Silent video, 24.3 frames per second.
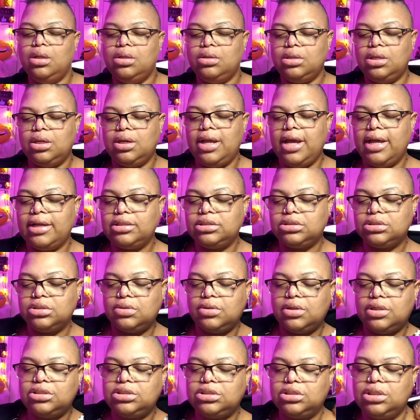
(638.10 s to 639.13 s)
The next
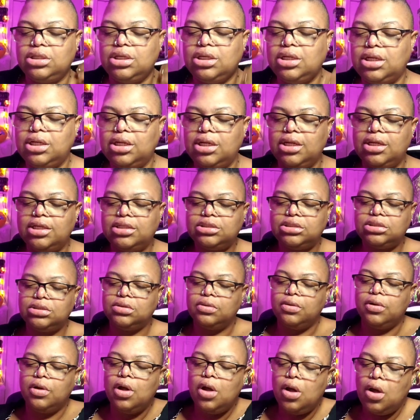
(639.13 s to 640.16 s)
question is,
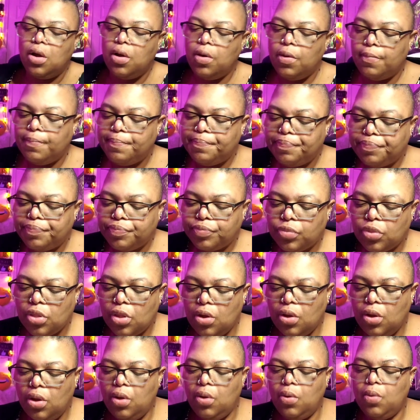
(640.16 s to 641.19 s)

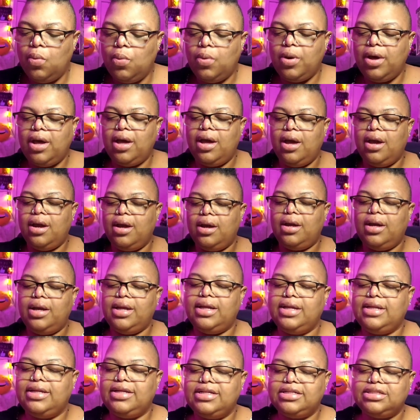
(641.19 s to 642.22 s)
where
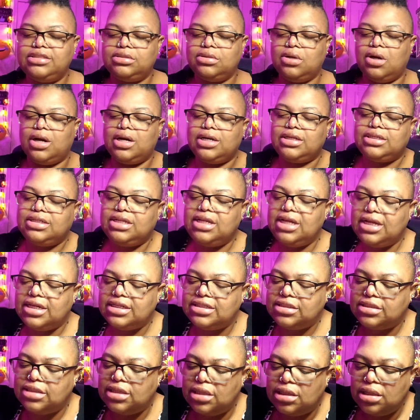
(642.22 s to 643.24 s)
is
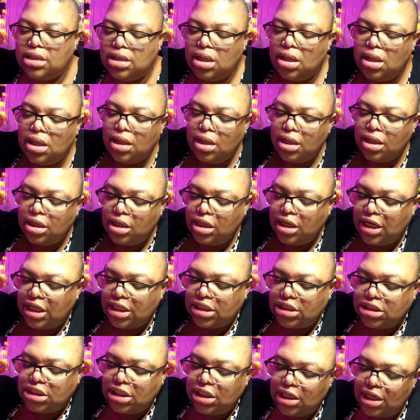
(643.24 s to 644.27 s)
Artessa? Did
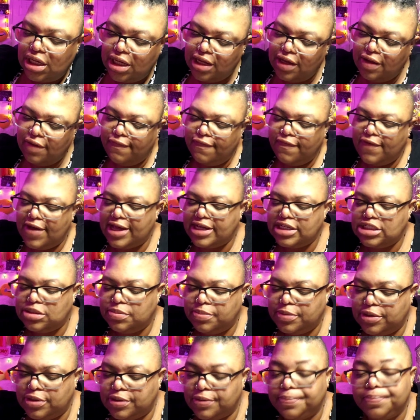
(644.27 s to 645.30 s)
she leave
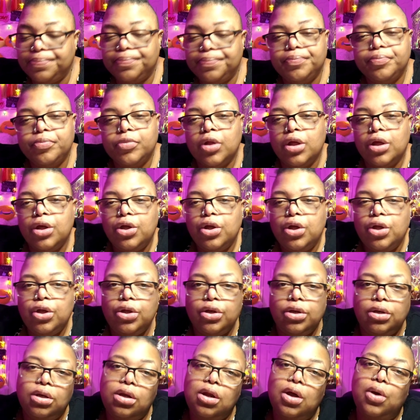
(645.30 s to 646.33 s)
Facebook?
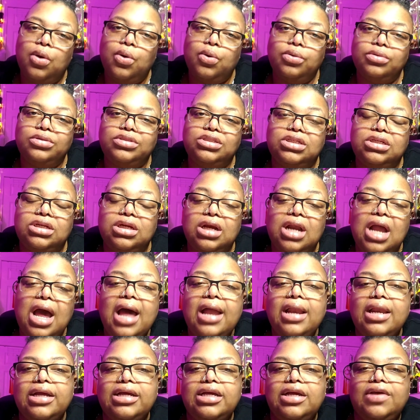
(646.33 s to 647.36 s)
No, she did
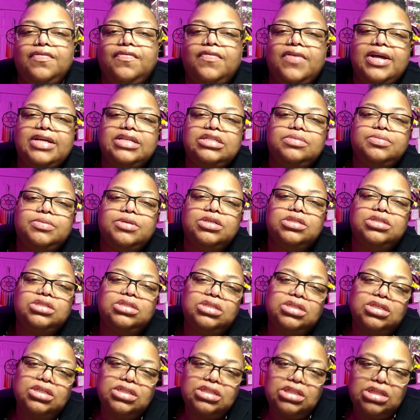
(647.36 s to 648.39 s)
not leave Facebook.
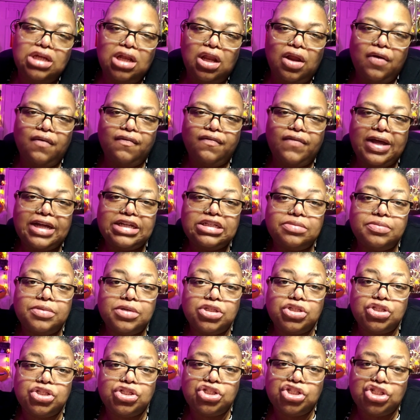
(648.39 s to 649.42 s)
She is still on
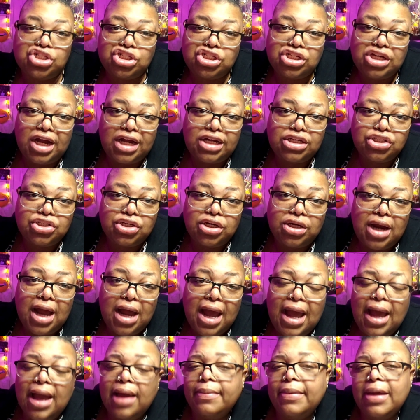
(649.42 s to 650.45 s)
Facebook. She just changed her
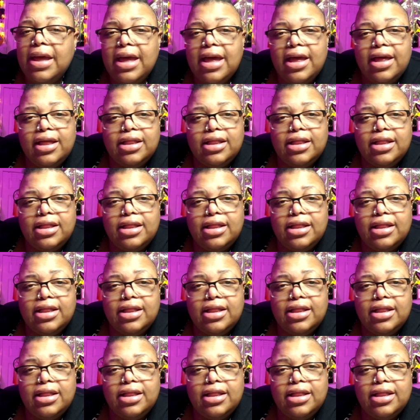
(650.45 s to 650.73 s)
name.